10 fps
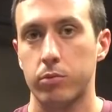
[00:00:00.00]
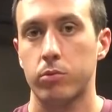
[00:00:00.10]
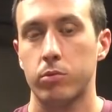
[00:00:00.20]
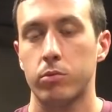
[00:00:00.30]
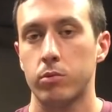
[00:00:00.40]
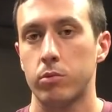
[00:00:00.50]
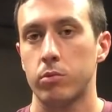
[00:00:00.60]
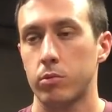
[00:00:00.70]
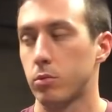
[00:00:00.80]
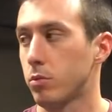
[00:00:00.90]

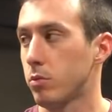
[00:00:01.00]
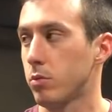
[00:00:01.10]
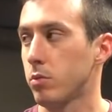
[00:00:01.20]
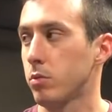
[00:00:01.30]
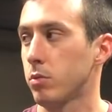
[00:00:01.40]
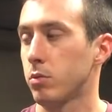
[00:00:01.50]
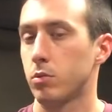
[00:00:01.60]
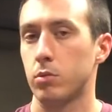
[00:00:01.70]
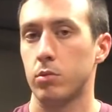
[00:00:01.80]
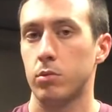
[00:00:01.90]

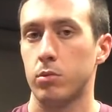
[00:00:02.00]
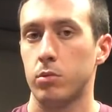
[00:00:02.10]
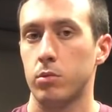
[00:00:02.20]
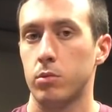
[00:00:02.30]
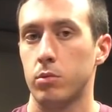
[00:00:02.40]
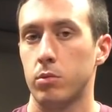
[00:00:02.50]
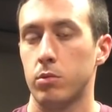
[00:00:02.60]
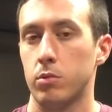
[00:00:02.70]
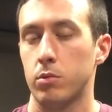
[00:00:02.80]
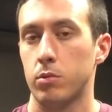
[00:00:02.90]

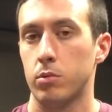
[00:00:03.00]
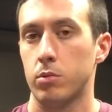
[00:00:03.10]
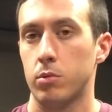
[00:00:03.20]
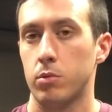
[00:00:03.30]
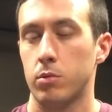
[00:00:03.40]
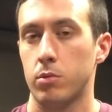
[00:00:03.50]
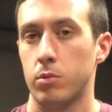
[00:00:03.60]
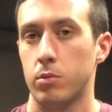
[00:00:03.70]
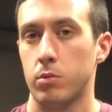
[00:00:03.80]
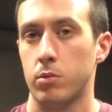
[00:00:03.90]

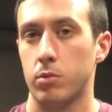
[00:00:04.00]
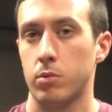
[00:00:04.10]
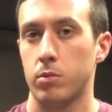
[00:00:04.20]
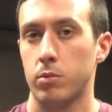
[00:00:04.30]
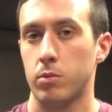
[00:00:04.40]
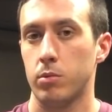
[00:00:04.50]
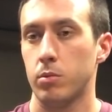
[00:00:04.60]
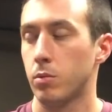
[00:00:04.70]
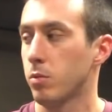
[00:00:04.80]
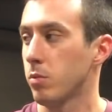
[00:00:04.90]

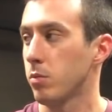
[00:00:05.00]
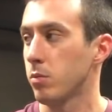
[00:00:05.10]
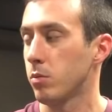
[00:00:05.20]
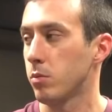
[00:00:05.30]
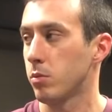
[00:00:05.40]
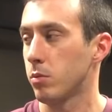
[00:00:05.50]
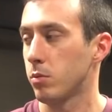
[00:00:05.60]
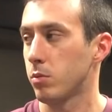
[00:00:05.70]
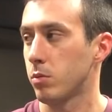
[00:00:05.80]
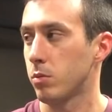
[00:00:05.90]

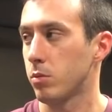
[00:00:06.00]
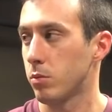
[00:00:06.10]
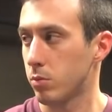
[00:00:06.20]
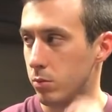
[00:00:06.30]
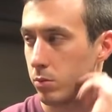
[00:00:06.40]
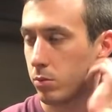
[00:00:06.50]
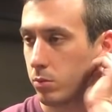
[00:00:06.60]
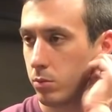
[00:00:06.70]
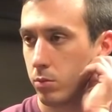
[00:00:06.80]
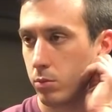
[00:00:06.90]

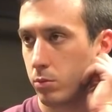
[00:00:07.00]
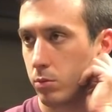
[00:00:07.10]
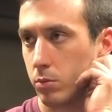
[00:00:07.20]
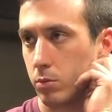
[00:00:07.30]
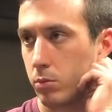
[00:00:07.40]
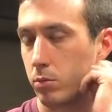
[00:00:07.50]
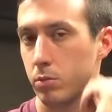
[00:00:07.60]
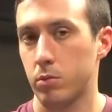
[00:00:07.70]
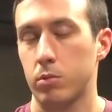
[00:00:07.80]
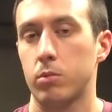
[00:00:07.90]
(silent)